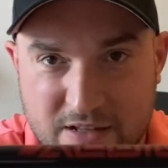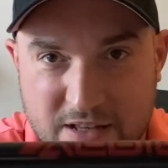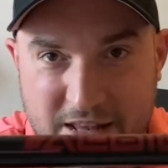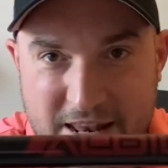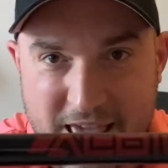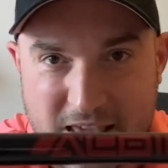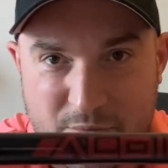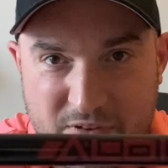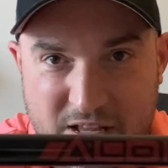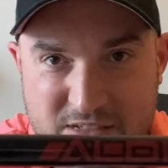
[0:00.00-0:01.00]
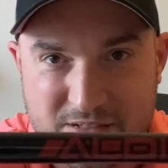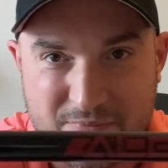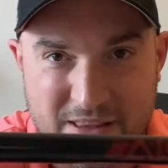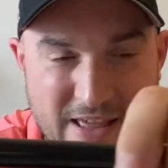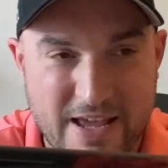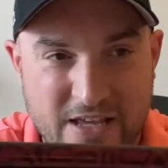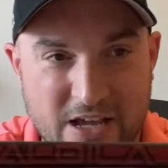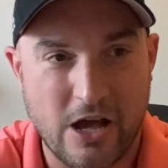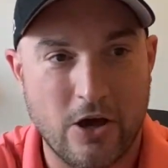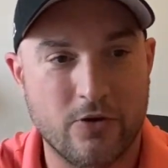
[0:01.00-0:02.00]
The name of it, but there you
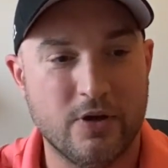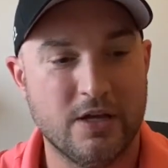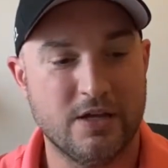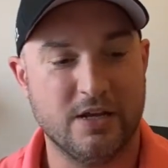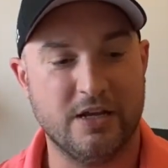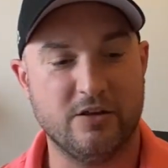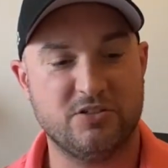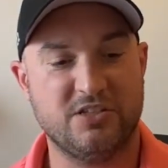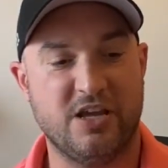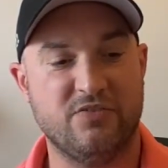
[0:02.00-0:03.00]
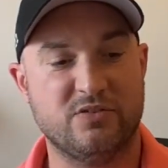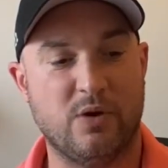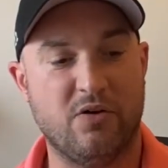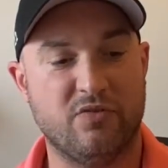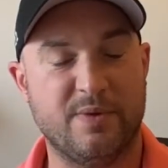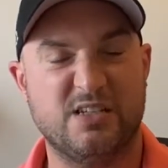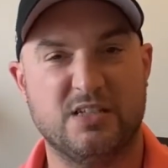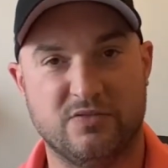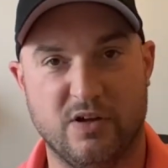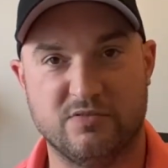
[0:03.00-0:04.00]
go. You know, stiff as well for me.
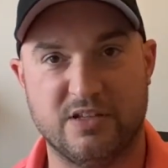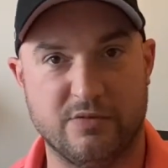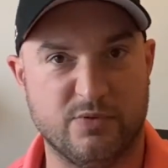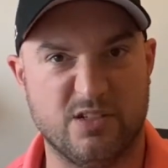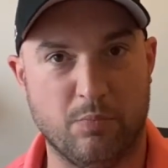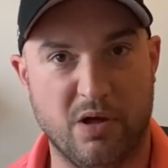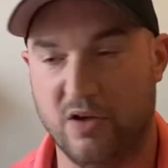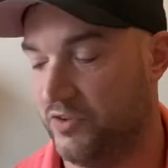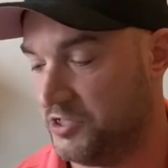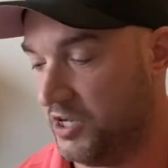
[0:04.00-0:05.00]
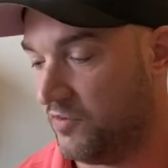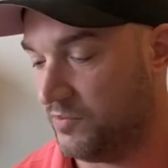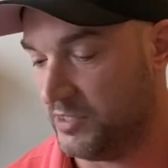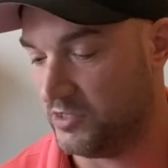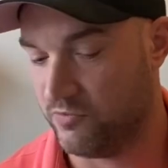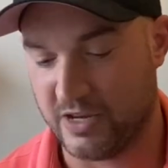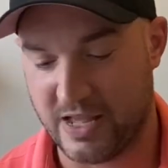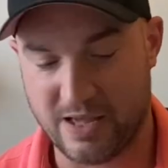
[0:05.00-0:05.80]
65 stiff was the perfect shaft for me. So really